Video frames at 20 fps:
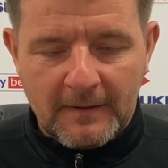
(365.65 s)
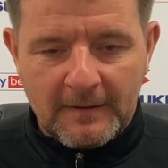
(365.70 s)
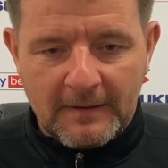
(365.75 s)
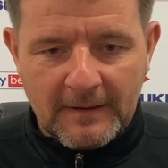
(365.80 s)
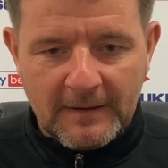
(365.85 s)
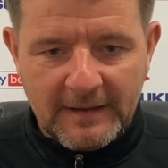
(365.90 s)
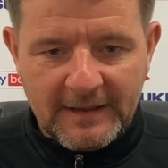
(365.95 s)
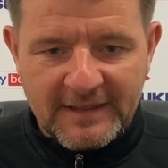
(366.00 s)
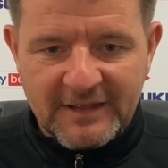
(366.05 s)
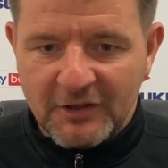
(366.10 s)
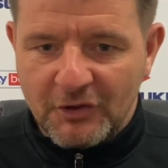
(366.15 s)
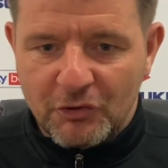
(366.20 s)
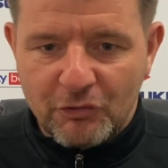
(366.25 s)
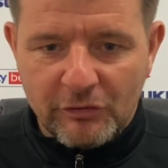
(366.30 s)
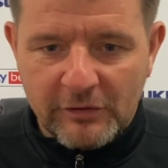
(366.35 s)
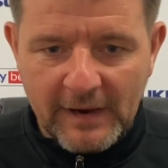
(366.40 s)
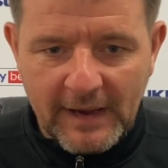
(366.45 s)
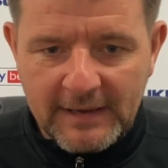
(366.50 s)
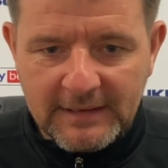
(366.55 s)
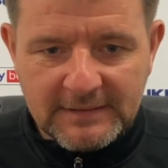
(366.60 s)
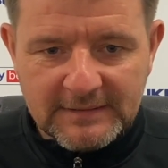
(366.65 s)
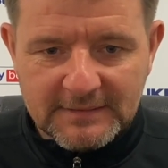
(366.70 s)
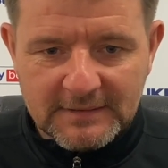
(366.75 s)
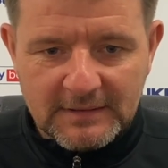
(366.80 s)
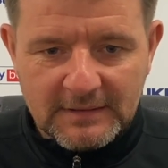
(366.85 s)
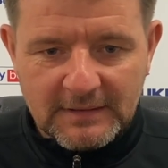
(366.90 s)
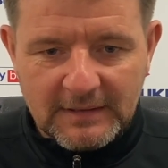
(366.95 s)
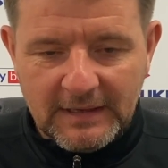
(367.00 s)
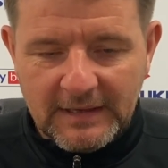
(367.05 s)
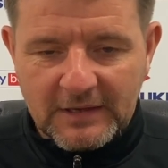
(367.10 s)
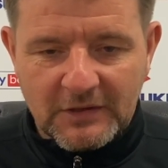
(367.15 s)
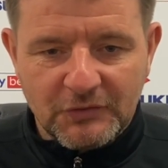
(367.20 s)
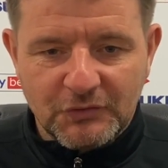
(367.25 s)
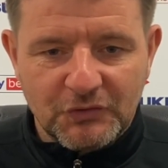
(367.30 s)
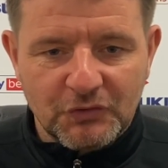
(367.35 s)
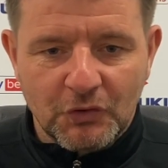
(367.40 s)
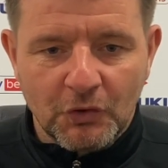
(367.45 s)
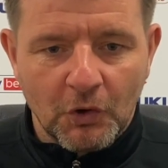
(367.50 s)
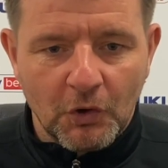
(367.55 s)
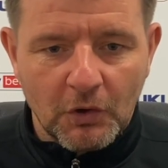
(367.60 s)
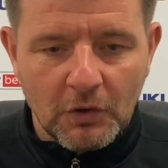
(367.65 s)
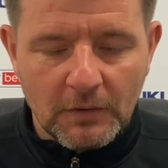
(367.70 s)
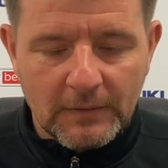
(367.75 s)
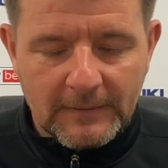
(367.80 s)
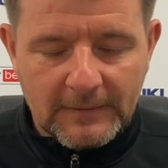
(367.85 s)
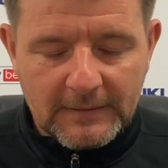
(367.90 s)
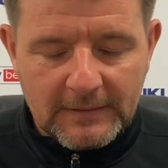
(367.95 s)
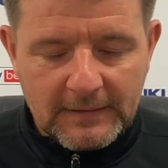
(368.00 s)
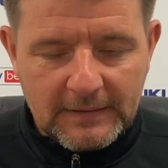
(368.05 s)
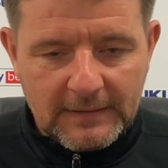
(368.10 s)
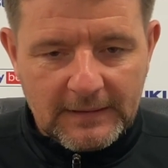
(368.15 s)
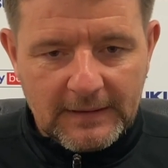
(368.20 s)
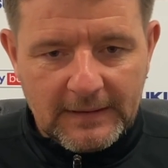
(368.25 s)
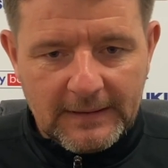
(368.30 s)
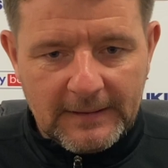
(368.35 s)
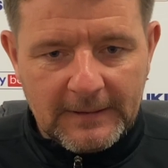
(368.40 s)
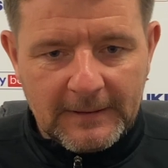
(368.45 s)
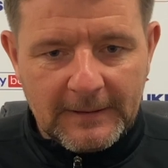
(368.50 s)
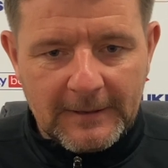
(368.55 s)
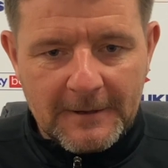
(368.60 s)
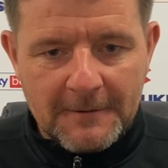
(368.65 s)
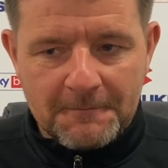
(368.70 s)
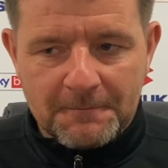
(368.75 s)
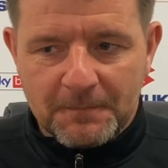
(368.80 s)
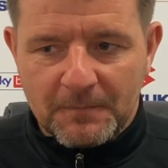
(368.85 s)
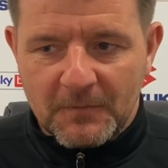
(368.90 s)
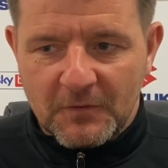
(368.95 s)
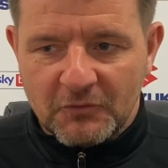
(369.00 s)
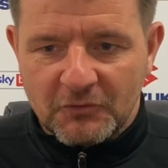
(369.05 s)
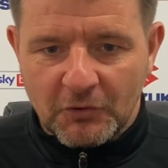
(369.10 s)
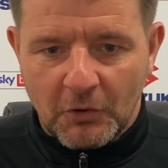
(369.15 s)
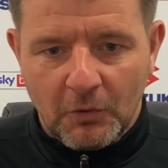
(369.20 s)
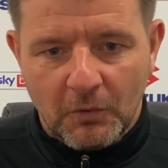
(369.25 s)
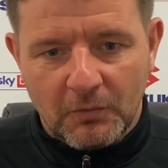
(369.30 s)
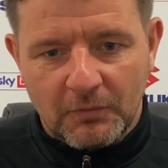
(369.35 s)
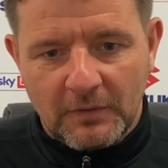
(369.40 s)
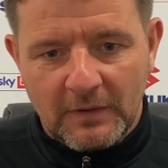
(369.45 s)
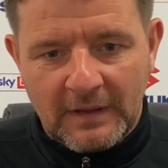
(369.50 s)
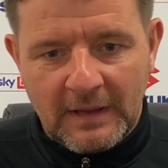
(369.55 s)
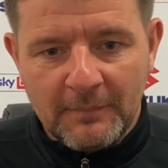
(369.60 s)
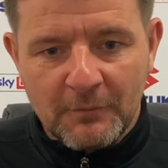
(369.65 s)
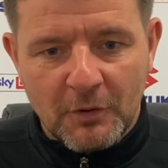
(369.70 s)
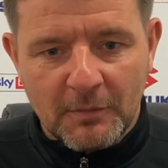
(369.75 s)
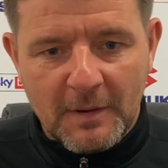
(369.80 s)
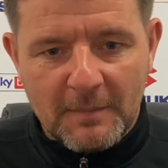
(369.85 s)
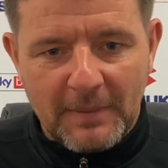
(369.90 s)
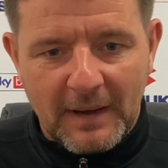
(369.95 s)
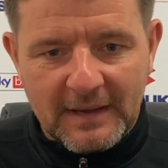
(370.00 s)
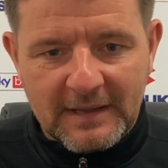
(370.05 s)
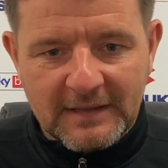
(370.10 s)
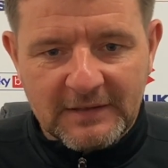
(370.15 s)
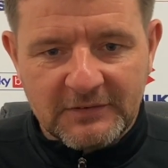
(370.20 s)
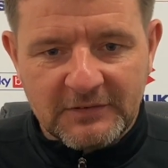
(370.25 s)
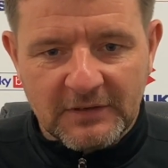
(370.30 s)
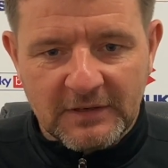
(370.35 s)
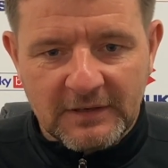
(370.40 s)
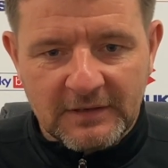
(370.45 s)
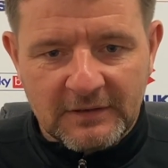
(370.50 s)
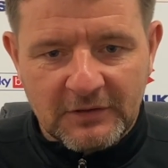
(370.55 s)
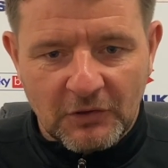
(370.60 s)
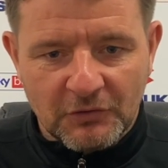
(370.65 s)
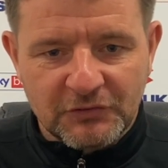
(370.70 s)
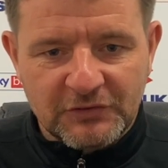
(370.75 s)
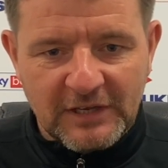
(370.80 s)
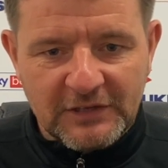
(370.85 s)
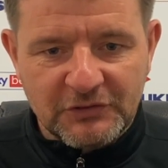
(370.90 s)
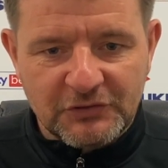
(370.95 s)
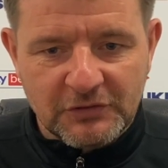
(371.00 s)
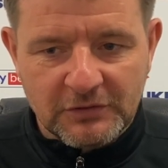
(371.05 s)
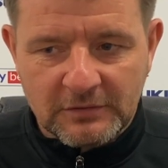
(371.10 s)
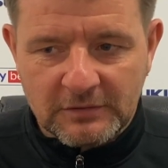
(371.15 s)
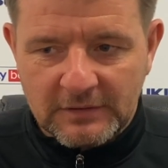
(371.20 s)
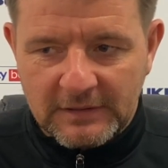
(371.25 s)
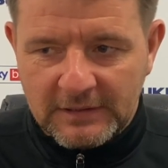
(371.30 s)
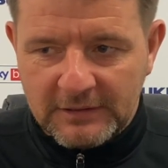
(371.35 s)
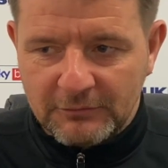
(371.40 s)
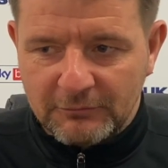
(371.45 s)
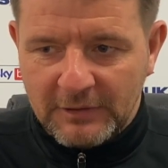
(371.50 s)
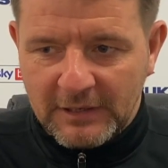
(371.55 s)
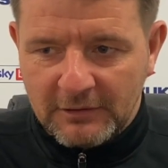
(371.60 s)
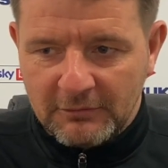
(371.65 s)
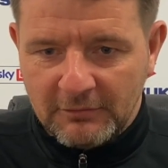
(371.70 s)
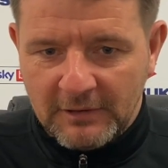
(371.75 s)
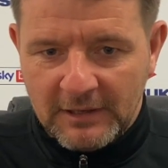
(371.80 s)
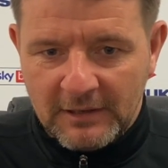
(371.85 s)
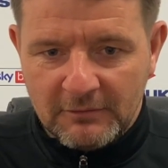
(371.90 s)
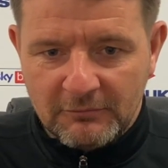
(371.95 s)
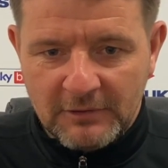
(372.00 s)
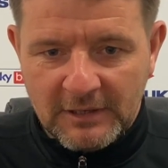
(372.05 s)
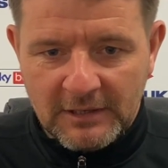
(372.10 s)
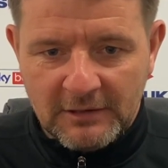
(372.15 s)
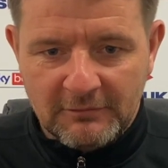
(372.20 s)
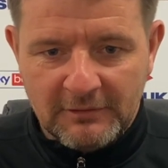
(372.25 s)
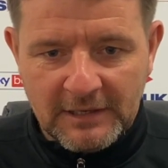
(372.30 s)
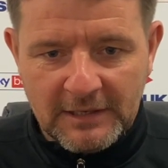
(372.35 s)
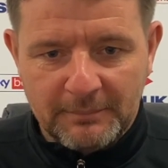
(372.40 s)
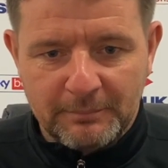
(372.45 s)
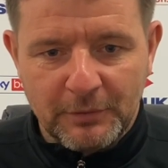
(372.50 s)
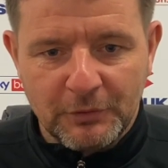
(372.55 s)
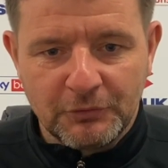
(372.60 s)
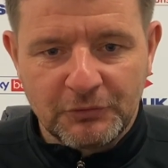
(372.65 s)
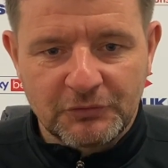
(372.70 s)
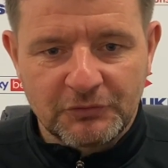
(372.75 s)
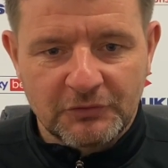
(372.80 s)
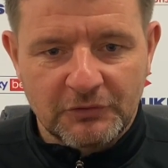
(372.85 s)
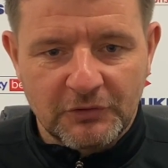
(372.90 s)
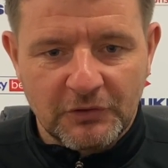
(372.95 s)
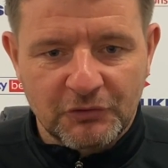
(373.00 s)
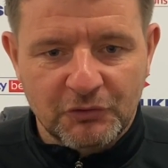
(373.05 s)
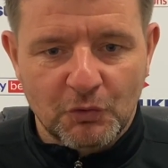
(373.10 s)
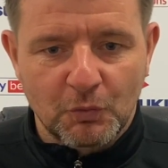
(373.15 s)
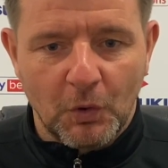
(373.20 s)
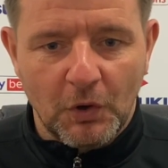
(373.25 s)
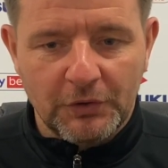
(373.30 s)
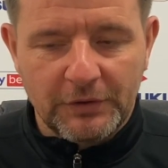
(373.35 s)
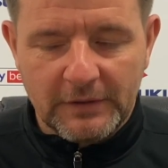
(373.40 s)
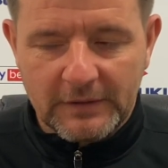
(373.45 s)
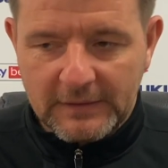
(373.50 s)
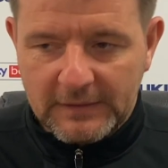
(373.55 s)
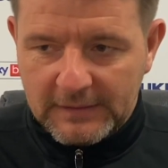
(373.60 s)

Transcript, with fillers: Uh, he can create. He can score. Uh, so him coming back into contention really, really, really, really boosts the squad.